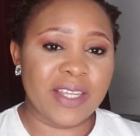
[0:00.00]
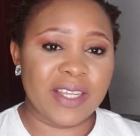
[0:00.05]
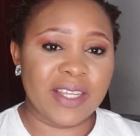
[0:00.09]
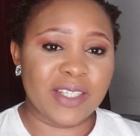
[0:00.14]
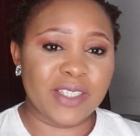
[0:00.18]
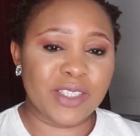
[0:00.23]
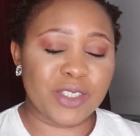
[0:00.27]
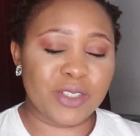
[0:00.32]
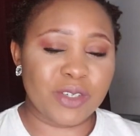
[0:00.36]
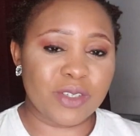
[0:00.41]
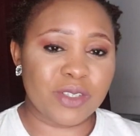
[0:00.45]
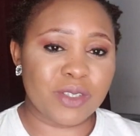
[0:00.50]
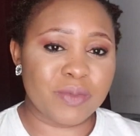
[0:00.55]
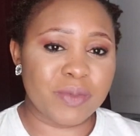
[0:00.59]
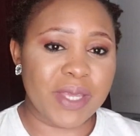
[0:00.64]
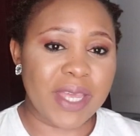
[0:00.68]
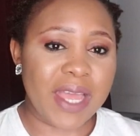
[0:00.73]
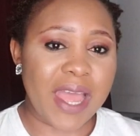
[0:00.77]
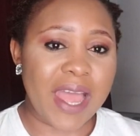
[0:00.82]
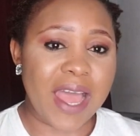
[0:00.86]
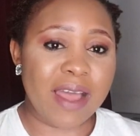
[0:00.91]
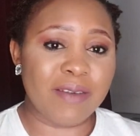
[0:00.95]
Trust
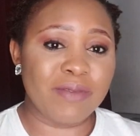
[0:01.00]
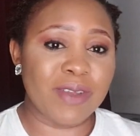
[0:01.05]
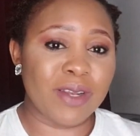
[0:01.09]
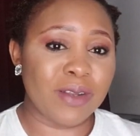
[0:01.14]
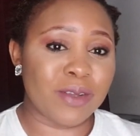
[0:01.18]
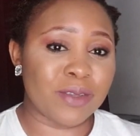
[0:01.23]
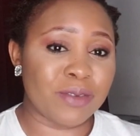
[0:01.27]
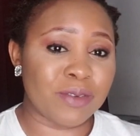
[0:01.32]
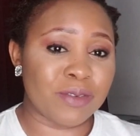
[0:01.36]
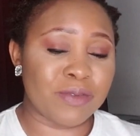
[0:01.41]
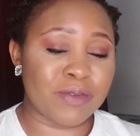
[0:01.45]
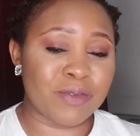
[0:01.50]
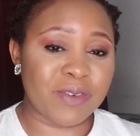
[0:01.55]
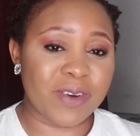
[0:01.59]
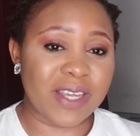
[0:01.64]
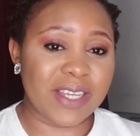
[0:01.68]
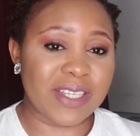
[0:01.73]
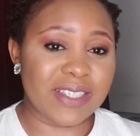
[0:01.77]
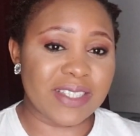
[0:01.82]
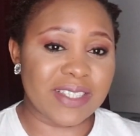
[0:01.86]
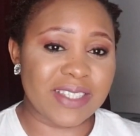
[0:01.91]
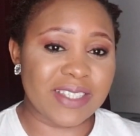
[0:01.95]
me, I have a lot of
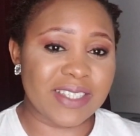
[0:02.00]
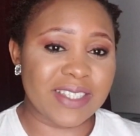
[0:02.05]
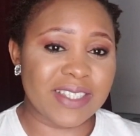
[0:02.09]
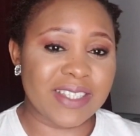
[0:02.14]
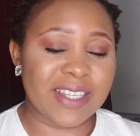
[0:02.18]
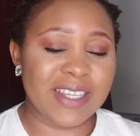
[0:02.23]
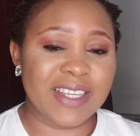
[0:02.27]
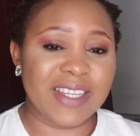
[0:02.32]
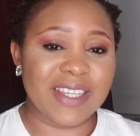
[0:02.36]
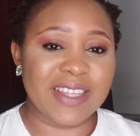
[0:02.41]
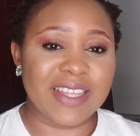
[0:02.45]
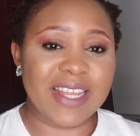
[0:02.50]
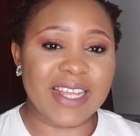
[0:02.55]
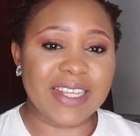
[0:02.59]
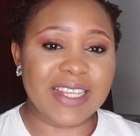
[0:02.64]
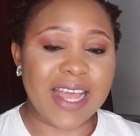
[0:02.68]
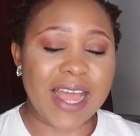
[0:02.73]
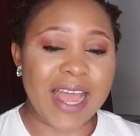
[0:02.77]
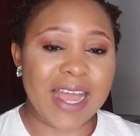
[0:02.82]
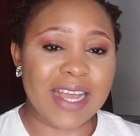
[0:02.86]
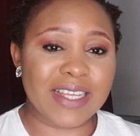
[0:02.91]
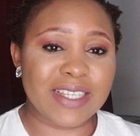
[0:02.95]
friends
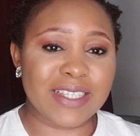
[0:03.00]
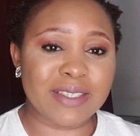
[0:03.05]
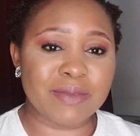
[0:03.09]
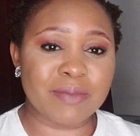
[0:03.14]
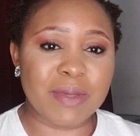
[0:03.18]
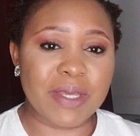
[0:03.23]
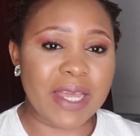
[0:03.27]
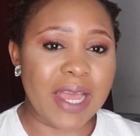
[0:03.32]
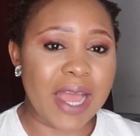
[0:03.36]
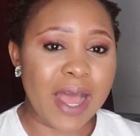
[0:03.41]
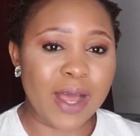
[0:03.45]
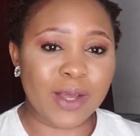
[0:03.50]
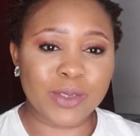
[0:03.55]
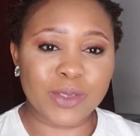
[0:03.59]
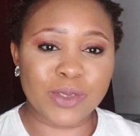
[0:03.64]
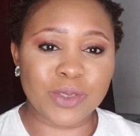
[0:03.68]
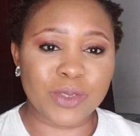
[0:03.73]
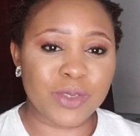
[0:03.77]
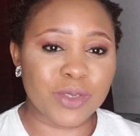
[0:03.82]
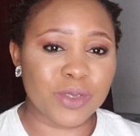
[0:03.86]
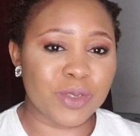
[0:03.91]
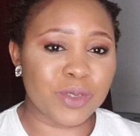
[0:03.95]
that ask me, how
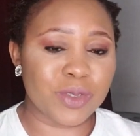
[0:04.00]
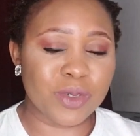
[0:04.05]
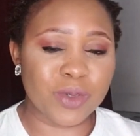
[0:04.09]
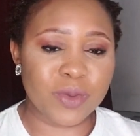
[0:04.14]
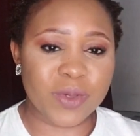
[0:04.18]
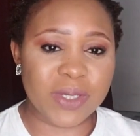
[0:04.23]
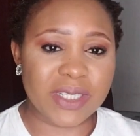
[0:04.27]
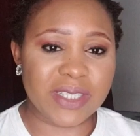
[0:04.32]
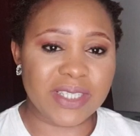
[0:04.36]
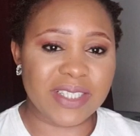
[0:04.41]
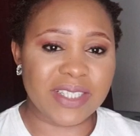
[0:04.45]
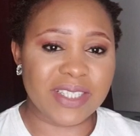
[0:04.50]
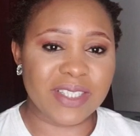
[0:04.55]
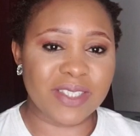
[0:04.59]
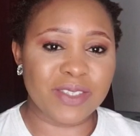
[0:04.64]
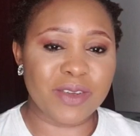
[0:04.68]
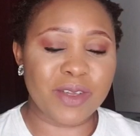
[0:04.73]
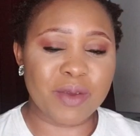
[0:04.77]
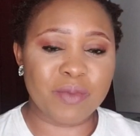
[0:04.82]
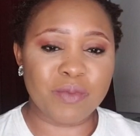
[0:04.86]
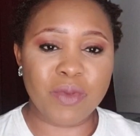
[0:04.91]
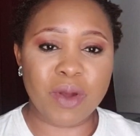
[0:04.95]
do you do it?
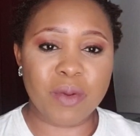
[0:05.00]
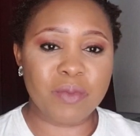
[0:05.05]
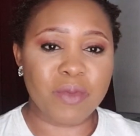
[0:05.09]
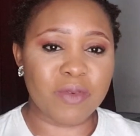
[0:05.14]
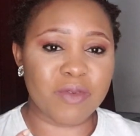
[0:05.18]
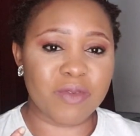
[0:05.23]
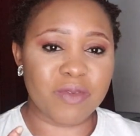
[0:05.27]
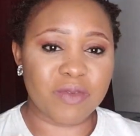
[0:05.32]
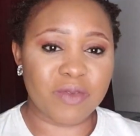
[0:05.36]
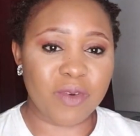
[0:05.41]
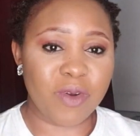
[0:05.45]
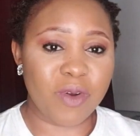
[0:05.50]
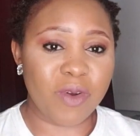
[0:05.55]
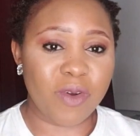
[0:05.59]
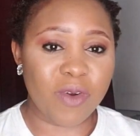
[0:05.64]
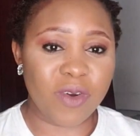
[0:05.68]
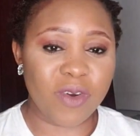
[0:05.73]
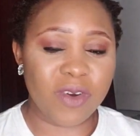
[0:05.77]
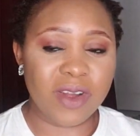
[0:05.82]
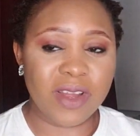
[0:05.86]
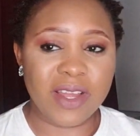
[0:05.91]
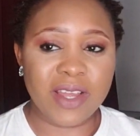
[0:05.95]
You're a mom of
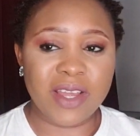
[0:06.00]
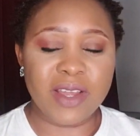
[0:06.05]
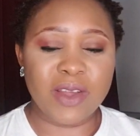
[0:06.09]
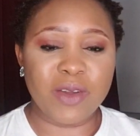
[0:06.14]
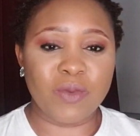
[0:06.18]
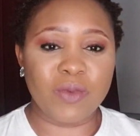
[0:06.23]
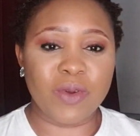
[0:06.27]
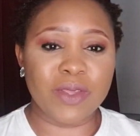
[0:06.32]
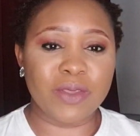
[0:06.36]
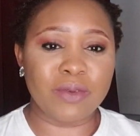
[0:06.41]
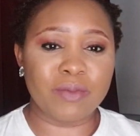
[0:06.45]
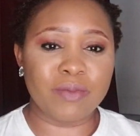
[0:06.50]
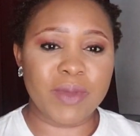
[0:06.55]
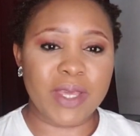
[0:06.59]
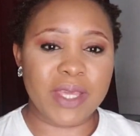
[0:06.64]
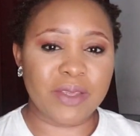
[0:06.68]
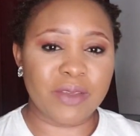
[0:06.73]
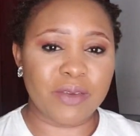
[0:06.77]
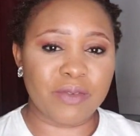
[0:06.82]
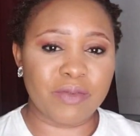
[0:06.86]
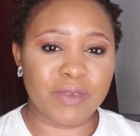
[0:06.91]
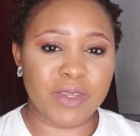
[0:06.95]
four. When you
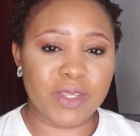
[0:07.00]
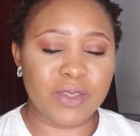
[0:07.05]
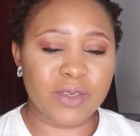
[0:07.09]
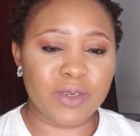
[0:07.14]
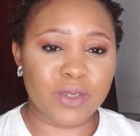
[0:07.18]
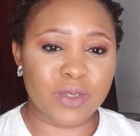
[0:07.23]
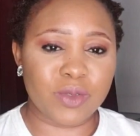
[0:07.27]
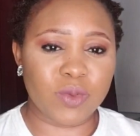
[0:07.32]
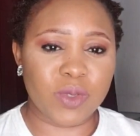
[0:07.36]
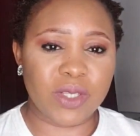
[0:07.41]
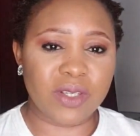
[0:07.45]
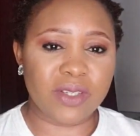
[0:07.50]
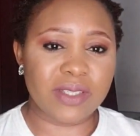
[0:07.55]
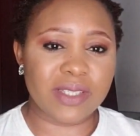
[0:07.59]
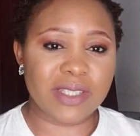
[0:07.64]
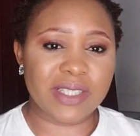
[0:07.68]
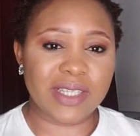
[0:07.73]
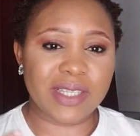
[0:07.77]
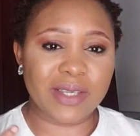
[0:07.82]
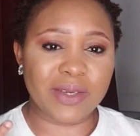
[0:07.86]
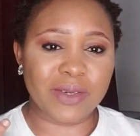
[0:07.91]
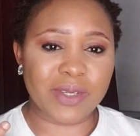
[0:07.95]
make your videos, we don't
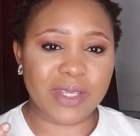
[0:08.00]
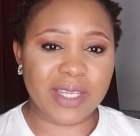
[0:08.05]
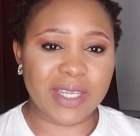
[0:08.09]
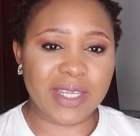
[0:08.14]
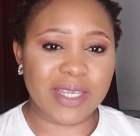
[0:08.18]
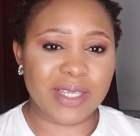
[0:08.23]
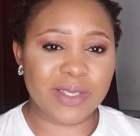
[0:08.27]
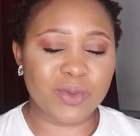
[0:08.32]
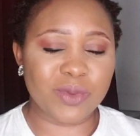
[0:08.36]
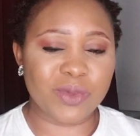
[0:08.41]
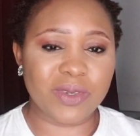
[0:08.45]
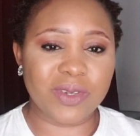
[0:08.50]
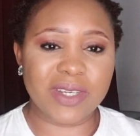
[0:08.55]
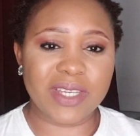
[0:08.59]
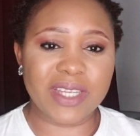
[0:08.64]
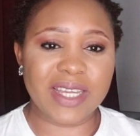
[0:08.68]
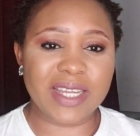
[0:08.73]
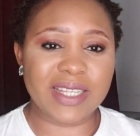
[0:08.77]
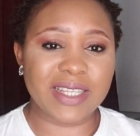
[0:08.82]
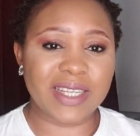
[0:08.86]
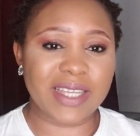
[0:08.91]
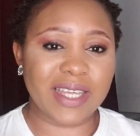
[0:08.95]
see your kids, we don't
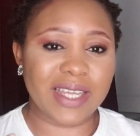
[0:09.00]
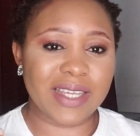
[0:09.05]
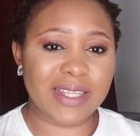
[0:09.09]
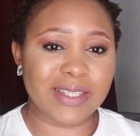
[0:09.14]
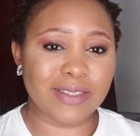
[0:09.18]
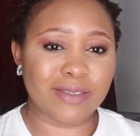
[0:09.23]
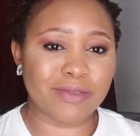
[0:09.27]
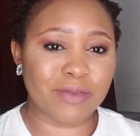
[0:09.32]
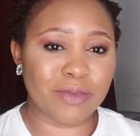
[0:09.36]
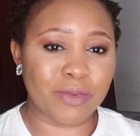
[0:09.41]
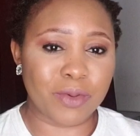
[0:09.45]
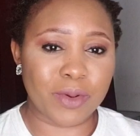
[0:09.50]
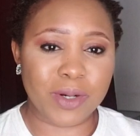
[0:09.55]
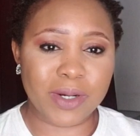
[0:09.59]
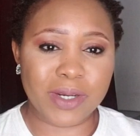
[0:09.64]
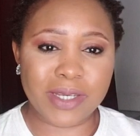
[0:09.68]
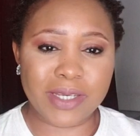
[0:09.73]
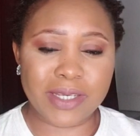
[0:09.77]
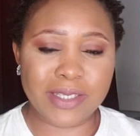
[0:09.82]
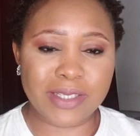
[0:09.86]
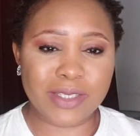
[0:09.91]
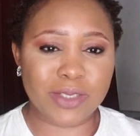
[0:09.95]
hear the kids'
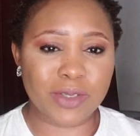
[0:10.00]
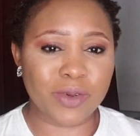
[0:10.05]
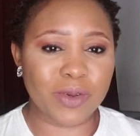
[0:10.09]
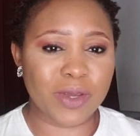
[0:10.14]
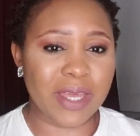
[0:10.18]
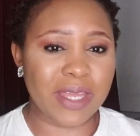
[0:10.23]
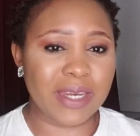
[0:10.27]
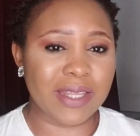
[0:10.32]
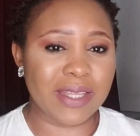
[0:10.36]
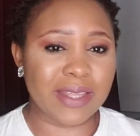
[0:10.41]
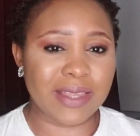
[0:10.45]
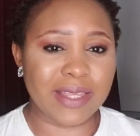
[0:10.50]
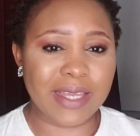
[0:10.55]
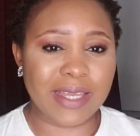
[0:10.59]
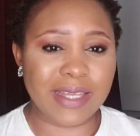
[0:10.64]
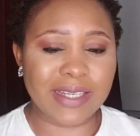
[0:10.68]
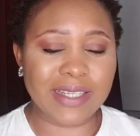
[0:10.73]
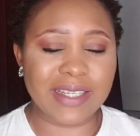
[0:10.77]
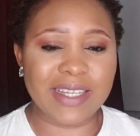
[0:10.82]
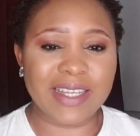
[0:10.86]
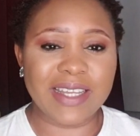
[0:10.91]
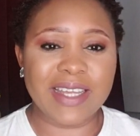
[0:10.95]
voice or
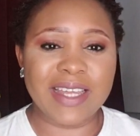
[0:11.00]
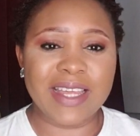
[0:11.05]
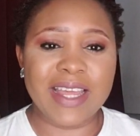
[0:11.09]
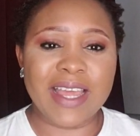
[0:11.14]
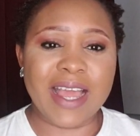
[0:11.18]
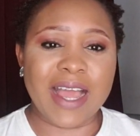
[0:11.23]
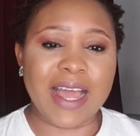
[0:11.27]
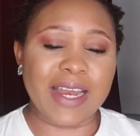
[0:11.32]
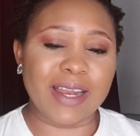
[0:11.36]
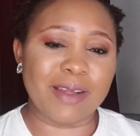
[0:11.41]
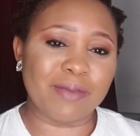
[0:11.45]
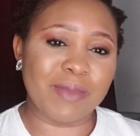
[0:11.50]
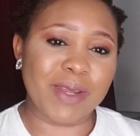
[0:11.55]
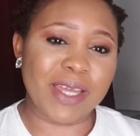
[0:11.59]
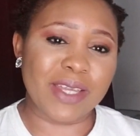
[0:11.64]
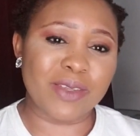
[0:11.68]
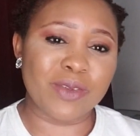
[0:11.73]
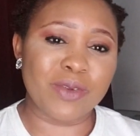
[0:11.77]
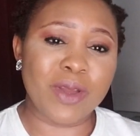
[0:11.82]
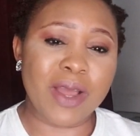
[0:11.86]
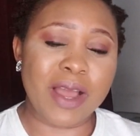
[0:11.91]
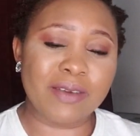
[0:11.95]
anything. And I'm
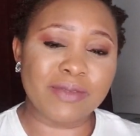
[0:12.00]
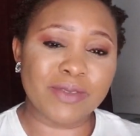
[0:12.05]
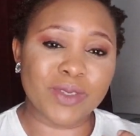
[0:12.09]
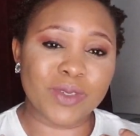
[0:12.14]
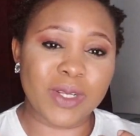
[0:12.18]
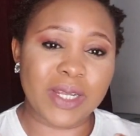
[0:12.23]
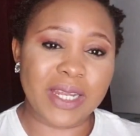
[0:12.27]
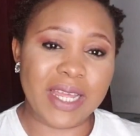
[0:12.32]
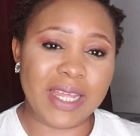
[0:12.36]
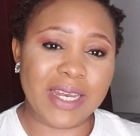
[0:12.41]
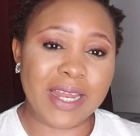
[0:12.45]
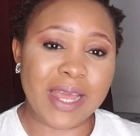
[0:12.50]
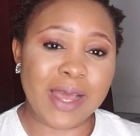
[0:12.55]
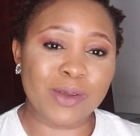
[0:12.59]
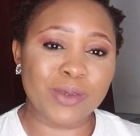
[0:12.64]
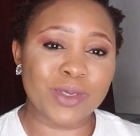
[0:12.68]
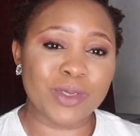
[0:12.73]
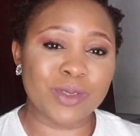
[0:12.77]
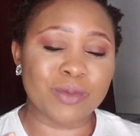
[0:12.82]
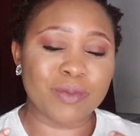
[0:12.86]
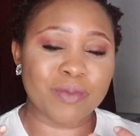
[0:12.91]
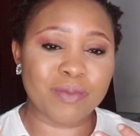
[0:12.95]
like, you have to learn how
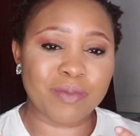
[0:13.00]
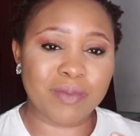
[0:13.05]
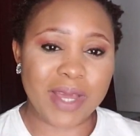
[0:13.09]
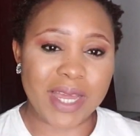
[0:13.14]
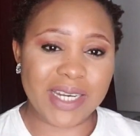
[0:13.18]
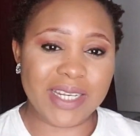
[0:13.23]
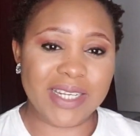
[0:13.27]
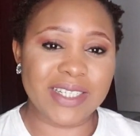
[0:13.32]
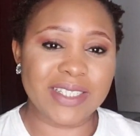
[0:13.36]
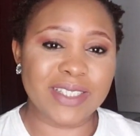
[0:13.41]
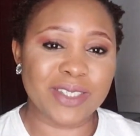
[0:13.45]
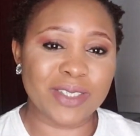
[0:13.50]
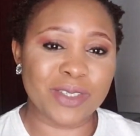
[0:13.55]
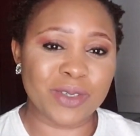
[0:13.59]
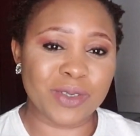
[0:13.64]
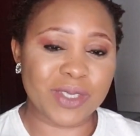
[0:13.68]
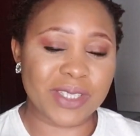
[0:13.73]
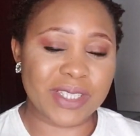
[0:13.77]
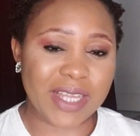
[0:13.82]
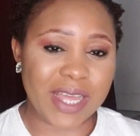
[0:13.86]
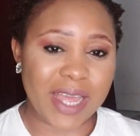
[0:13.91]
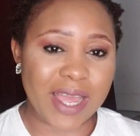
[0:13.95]
to manage
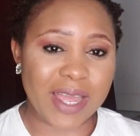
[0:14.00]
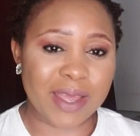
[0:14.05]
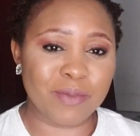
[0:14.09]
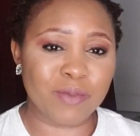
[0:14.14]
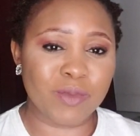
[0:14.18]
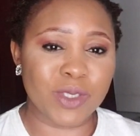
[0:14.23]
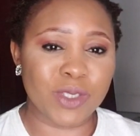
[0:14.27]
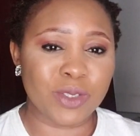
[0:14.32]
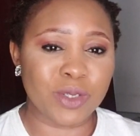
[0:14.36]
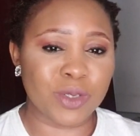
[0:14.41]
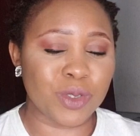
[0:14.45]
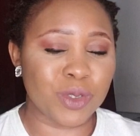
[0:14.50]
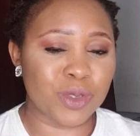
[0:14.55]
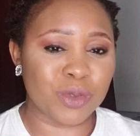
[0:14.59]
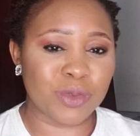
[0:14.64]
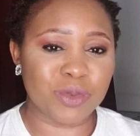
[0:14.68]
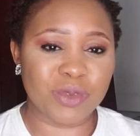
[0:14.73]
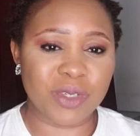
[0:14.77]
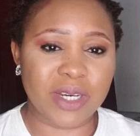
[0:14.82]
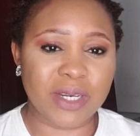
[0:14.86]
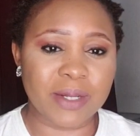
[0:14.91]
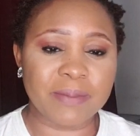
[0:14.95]
your time with your
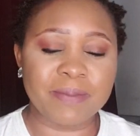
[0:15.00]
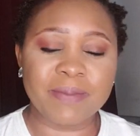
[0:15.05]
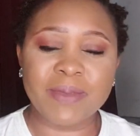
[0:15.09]
children.